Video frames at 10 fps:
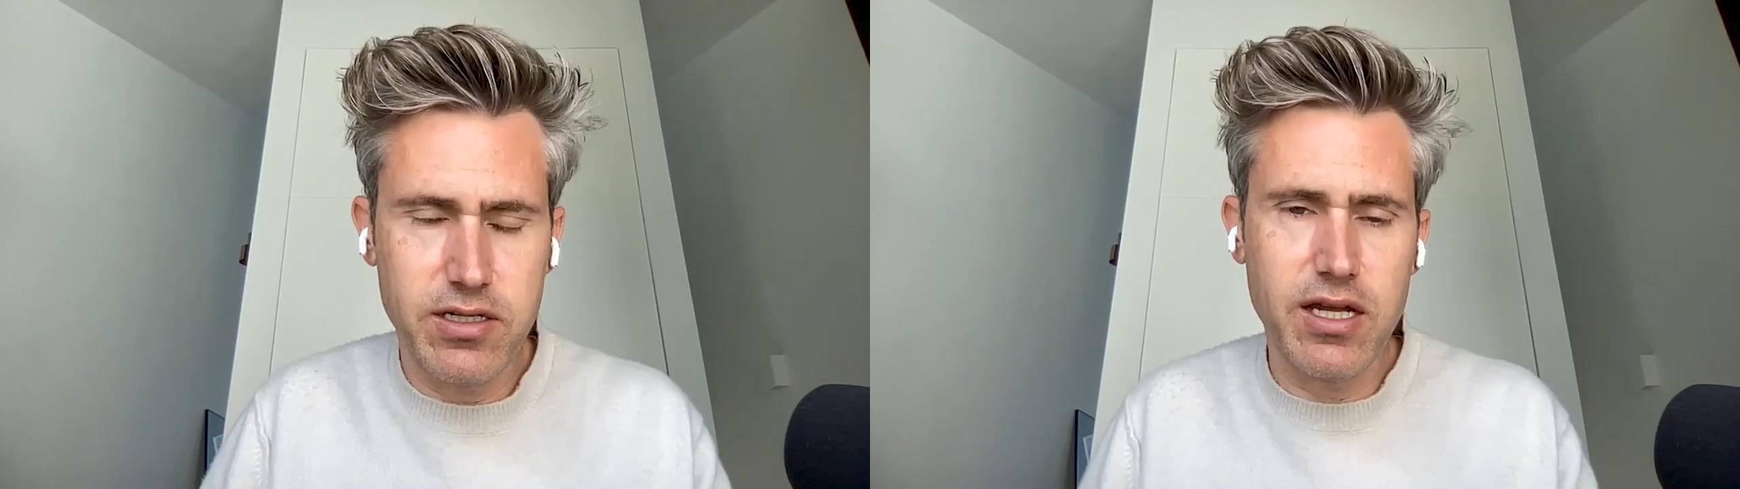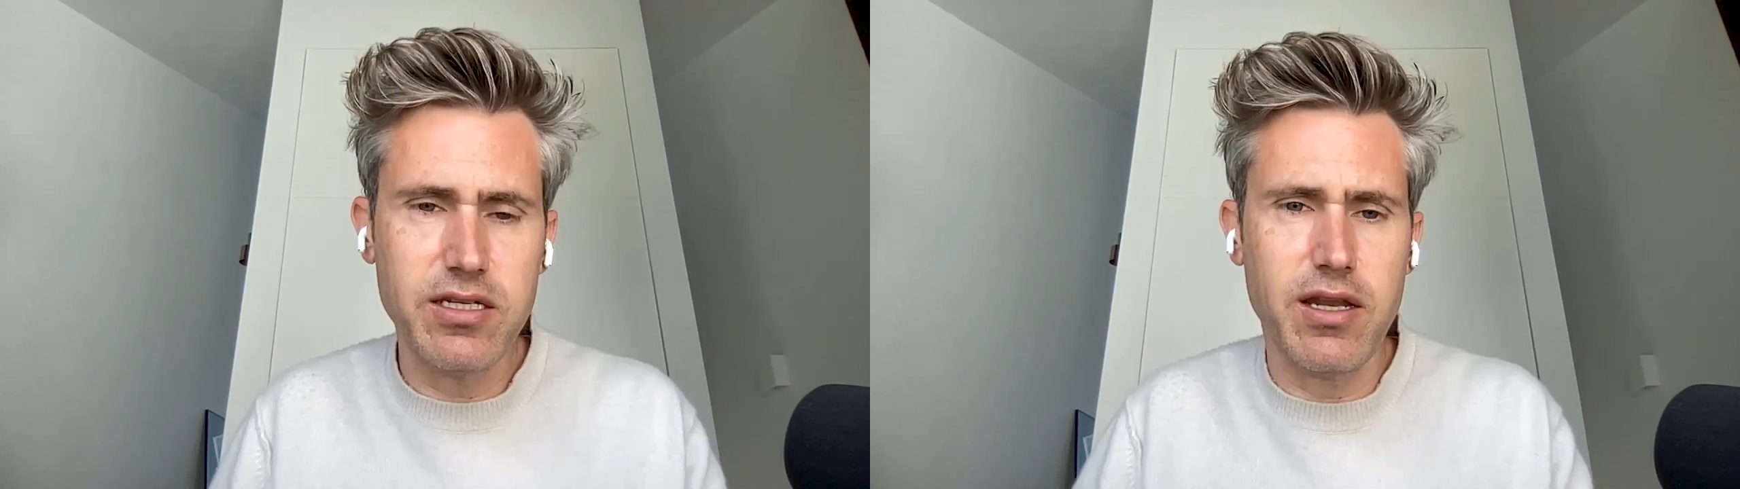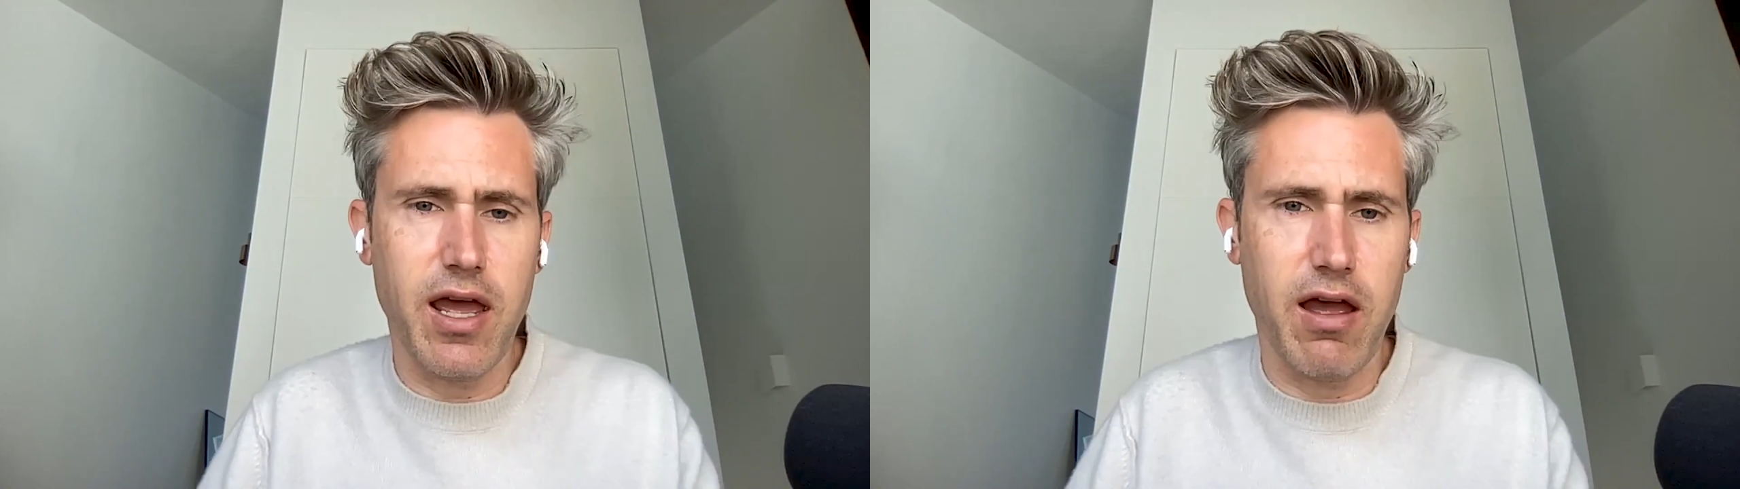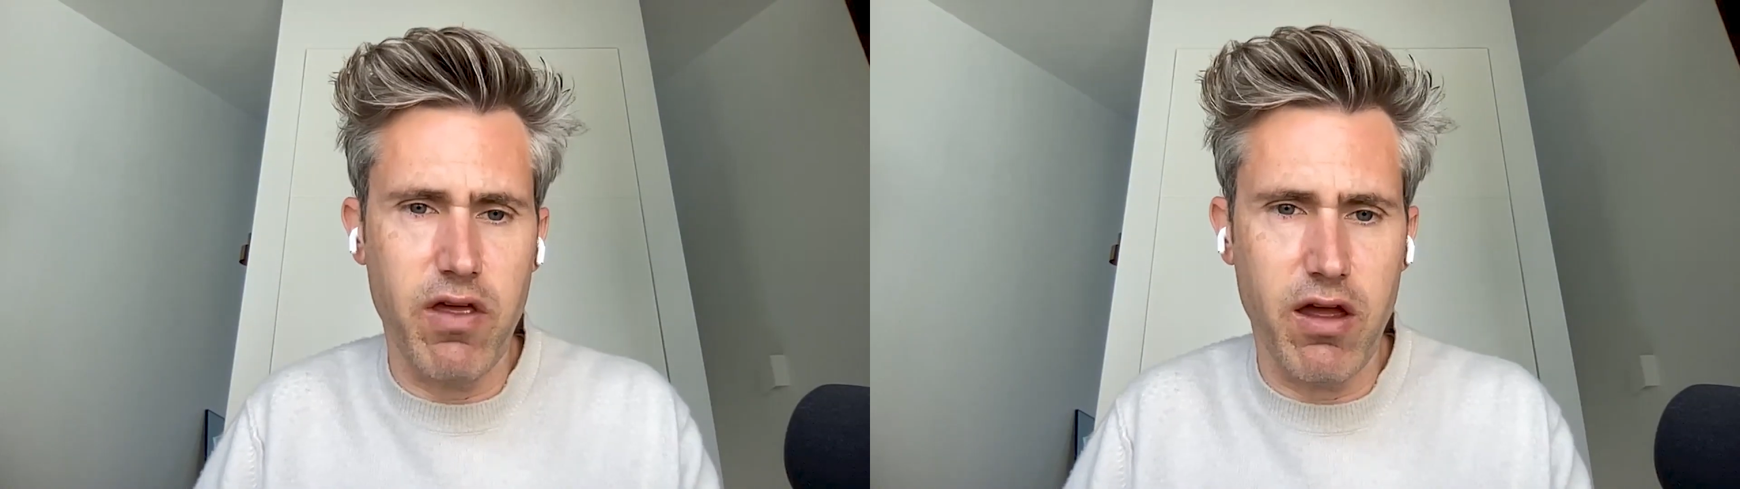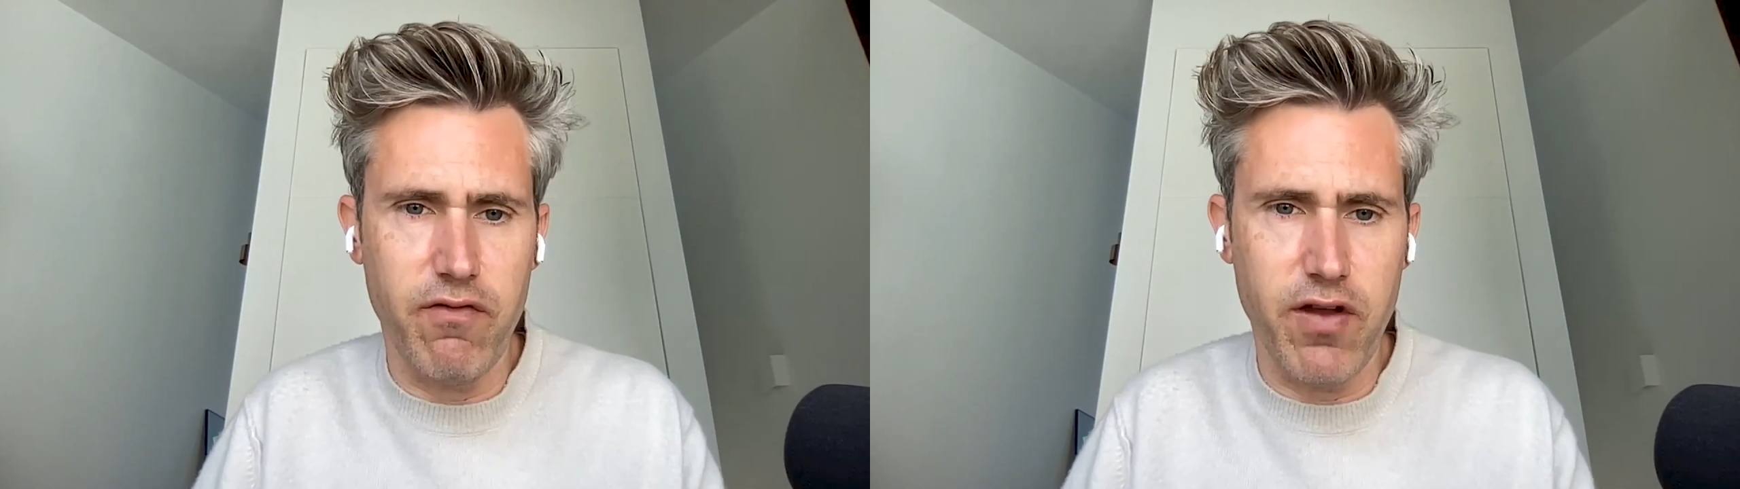doesn't have
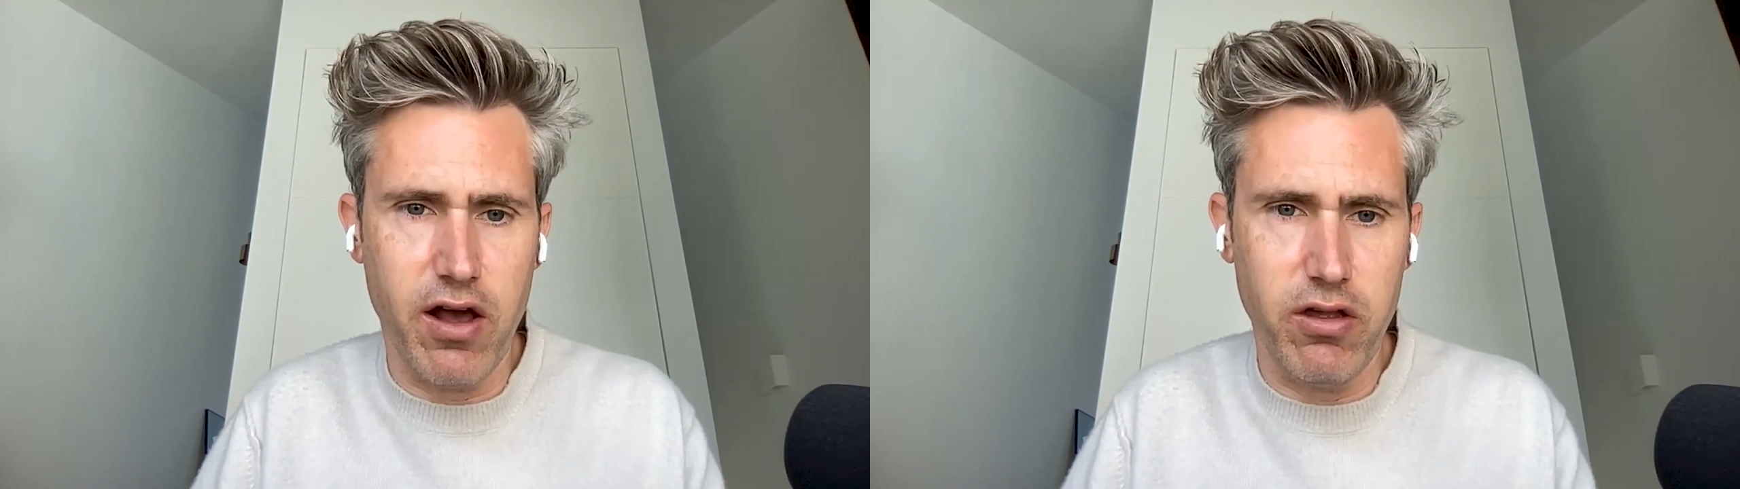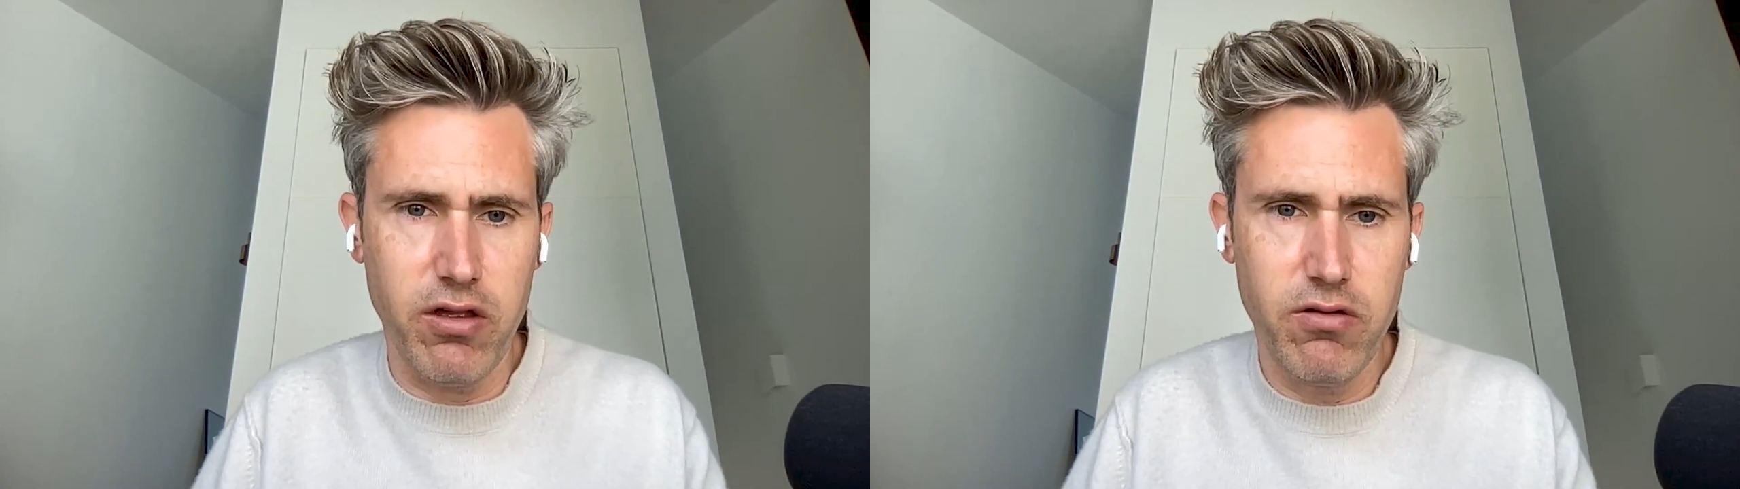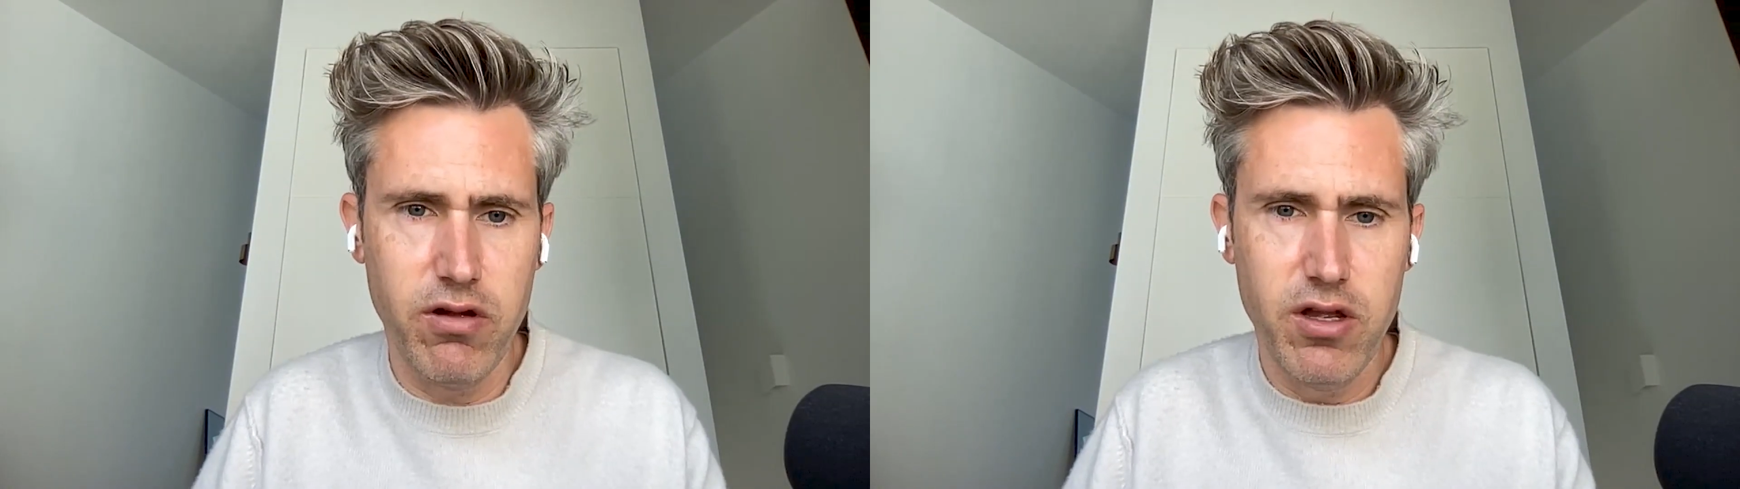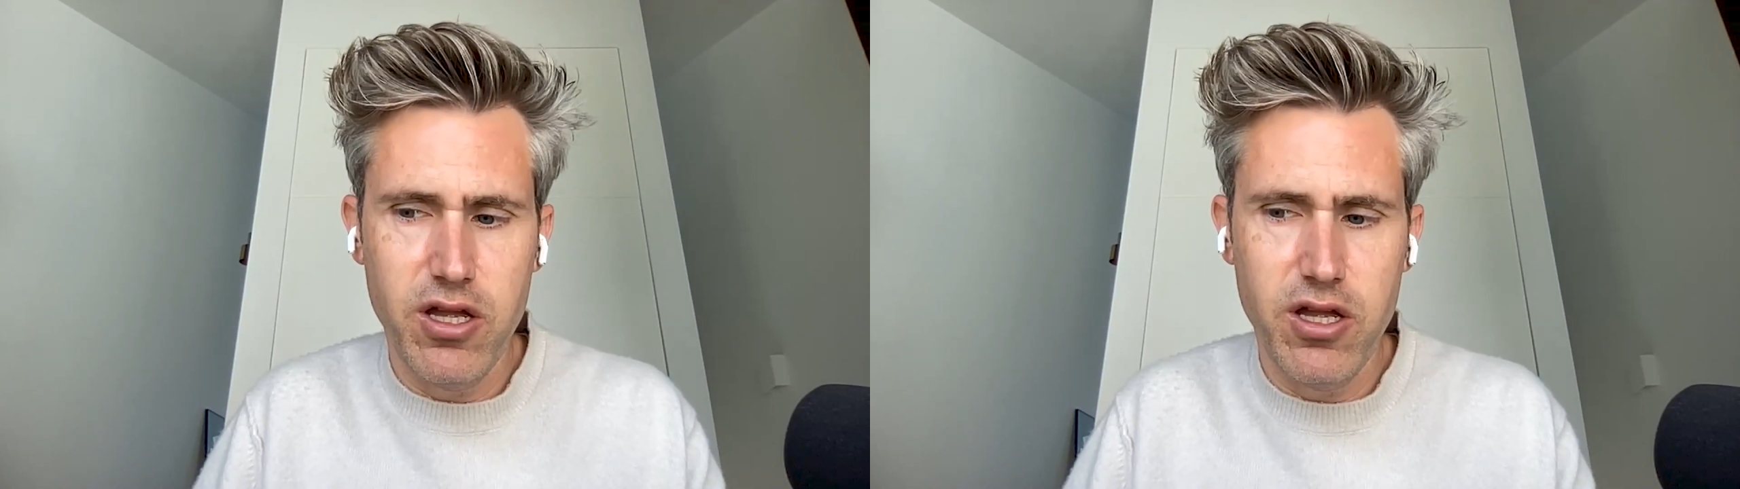that value,